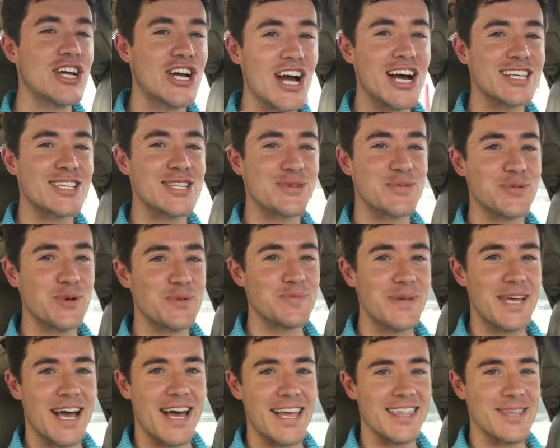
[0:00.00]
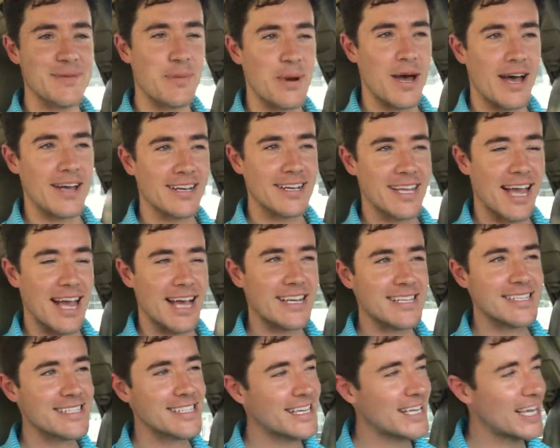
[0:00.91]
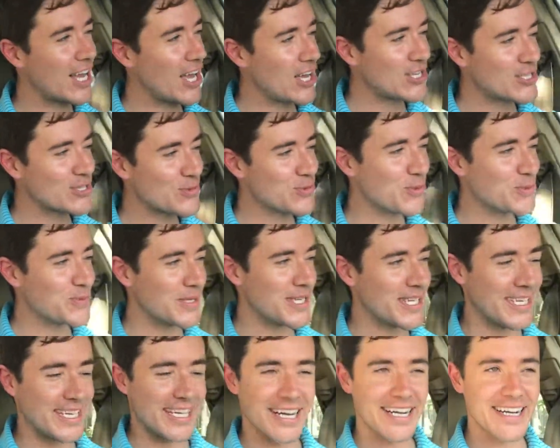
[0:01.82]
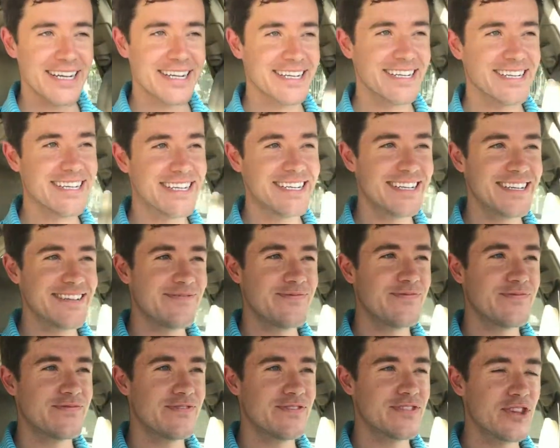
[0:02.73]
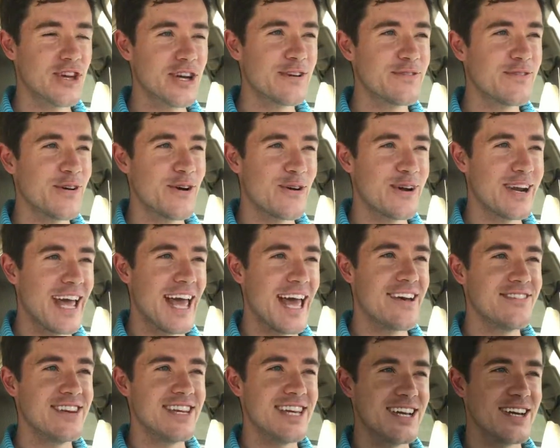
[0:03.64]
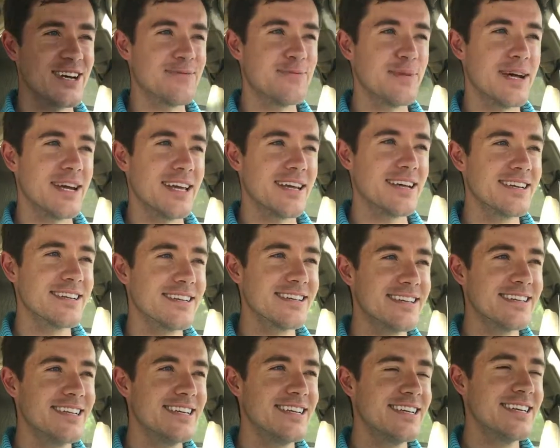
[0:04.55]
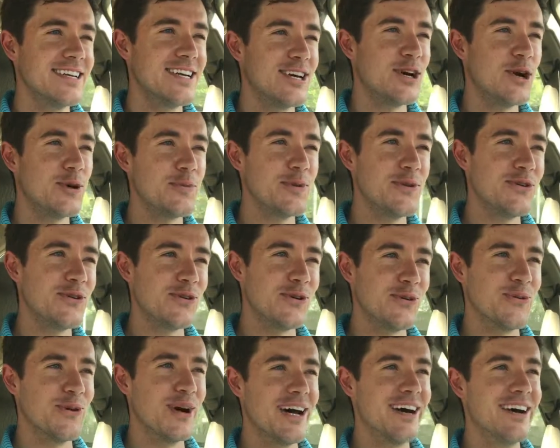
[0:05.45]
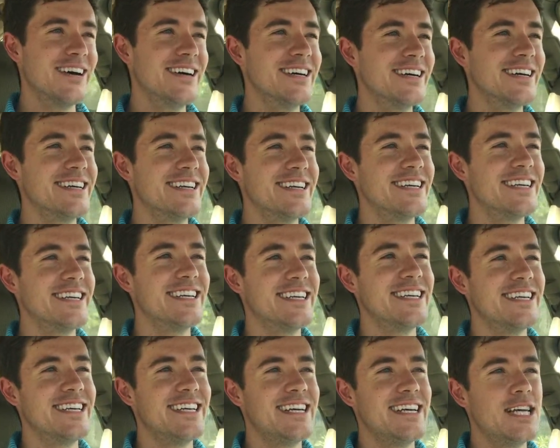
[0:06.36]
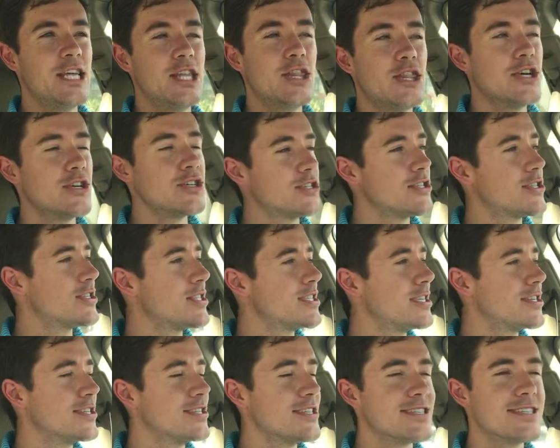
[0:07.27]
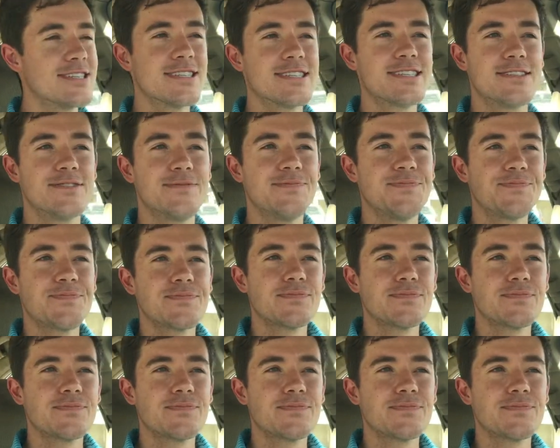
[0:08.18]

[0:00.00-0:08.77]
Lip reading: Gus will be on the podcast. Gus will be here. Looking forward to having you here, buddy. Hope you're doing well. There's